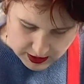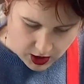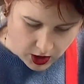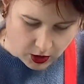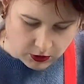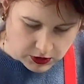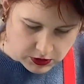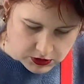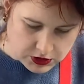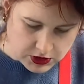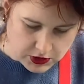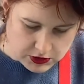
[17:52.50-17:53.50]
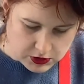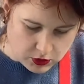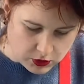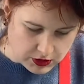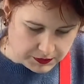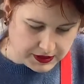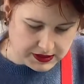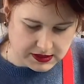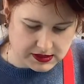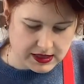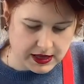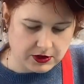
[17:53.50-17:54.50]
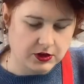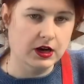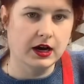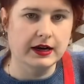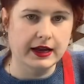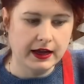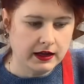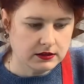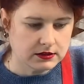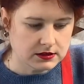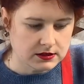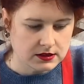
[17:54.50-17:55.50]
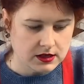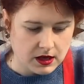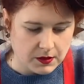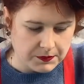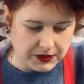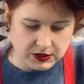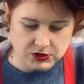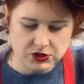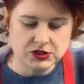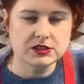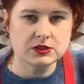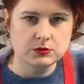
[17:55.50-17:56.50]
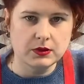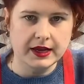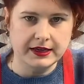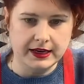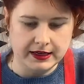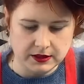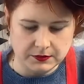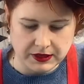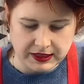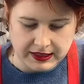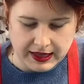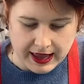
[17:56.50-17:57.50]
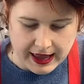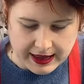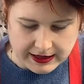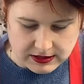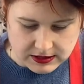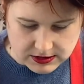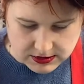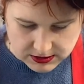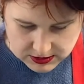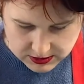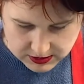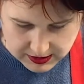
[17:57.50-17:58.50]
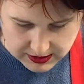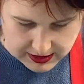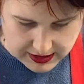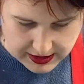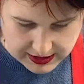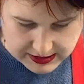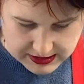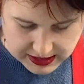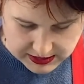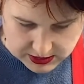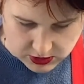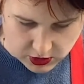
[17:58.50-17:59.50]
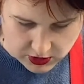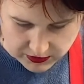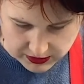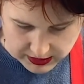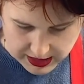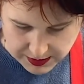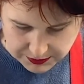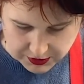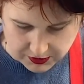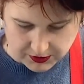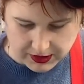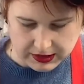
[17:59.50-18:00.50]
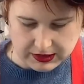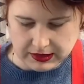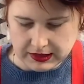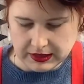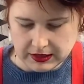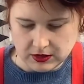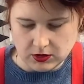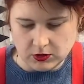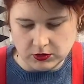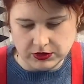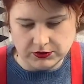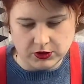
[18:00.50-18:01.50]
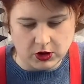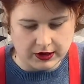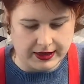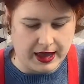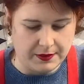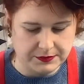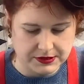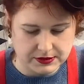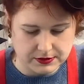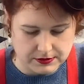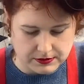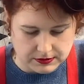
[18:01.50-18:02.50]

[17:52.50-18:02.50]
Hold on to those corner pieces that you cut out, because you still might need them in case it doesn't overlap correctly or you've got gaps.